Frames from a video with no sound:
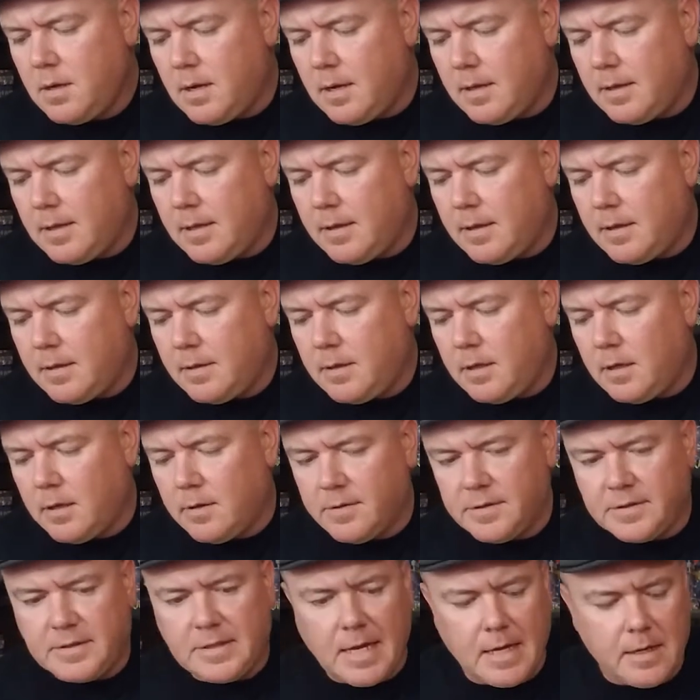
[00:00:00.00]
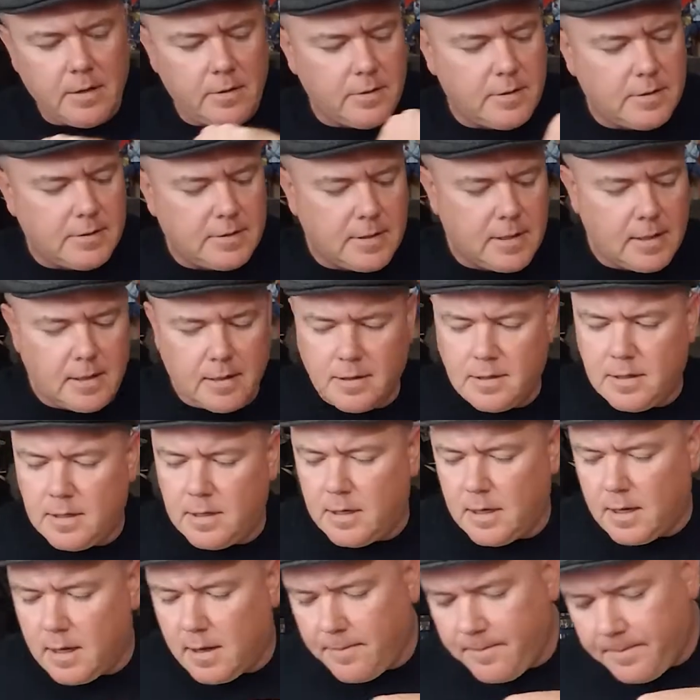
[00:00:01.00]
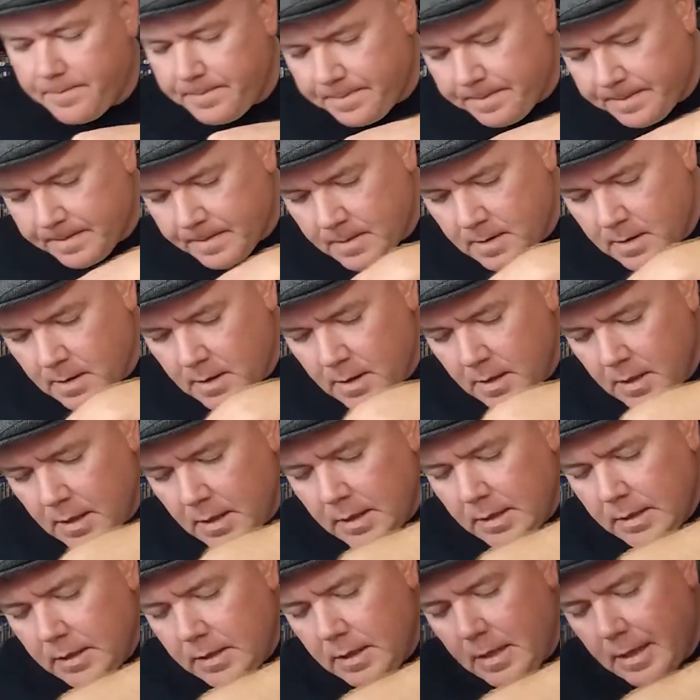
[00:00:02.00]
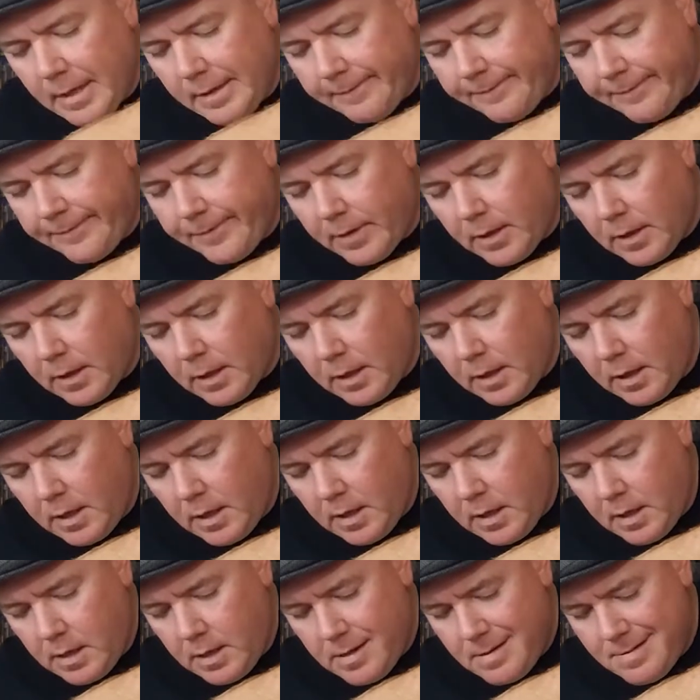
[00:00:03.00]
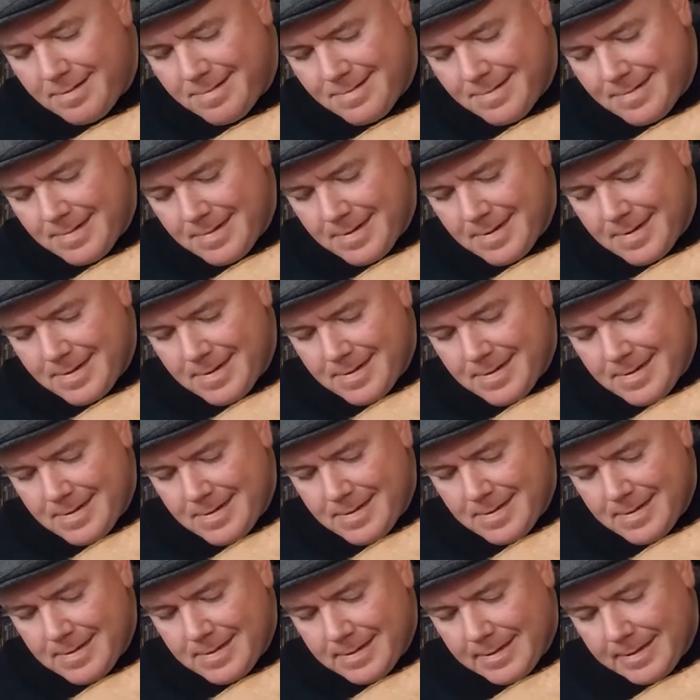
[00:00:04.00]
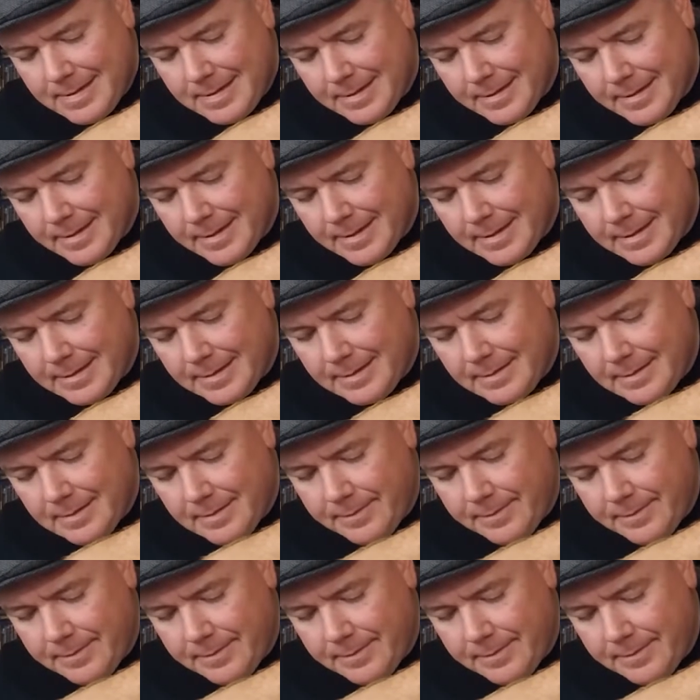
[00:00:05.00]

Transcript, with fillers: And then, you know, the standards like the uh, Nightfall series.